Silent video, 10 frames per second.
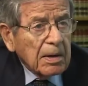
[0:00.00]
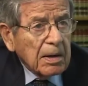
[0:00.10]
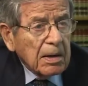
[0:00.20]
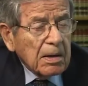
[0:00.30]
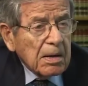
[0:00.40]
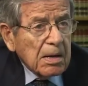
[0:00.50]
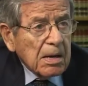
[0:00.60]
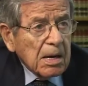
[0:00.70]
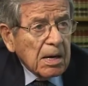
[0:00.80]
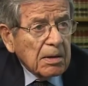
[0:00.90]
Court.
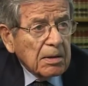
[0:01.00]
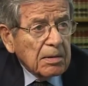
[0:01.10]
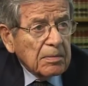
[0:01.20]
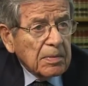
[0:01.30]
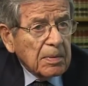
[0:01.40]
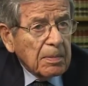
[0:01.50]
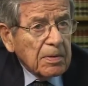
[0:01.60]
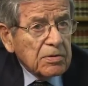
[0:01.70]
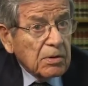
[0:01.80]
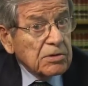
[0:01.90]
And
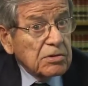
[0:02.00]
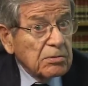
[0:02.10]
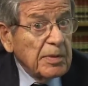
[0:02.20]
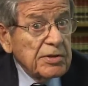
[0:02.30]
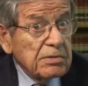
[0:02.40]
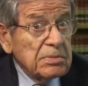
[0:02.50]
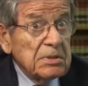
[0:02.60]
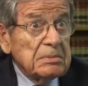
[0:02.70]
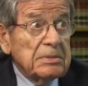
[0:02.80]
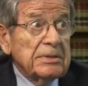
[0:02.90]
George Deukmejian
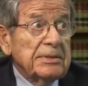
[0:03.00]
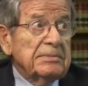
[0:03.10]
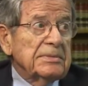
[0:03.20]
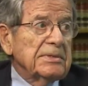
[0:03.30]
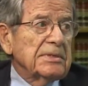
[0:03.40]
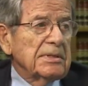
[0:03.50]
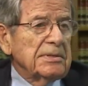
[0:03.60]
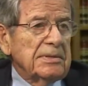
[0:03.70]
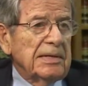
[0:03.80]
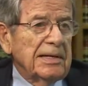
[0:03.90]
wouldn't appoint him.
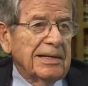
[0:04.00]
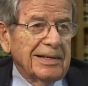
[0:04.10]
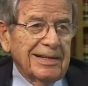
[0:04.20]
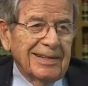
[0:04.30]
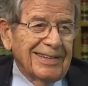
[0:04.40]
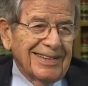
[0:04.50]
Mm-hmm.